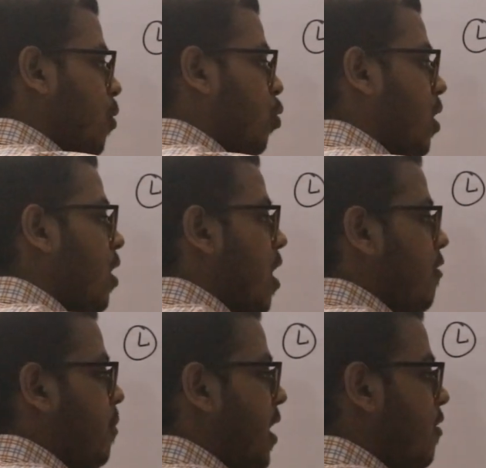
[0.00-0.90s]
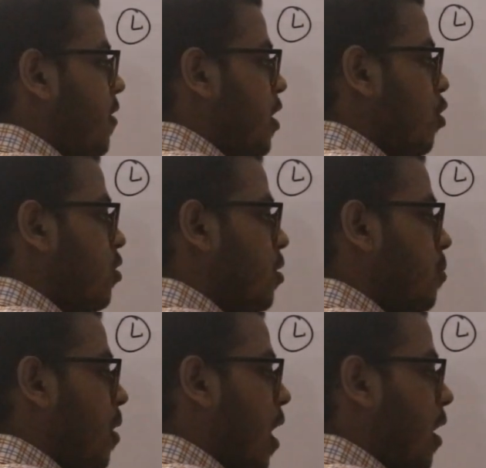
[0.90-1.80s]
Okay, I have made a video on
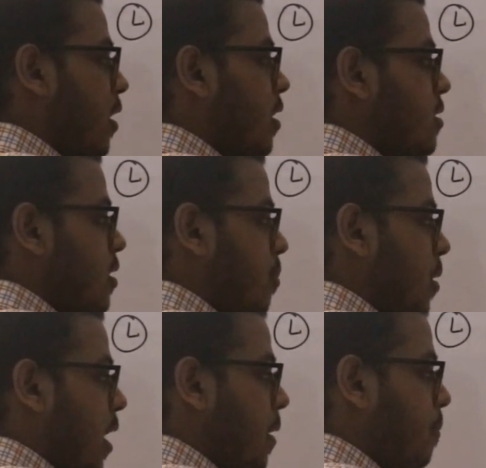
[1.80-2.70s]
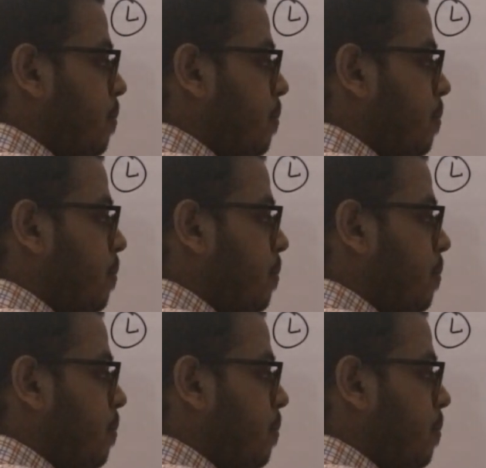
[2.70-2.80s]
the arterial supply,